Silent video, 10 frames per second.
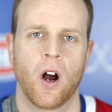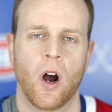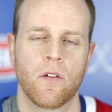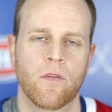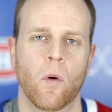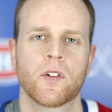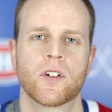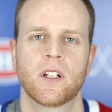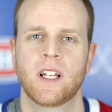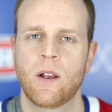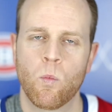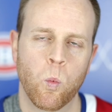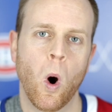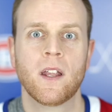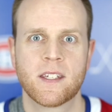Unfortunately,
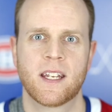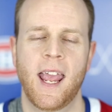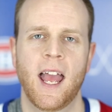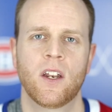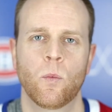once again,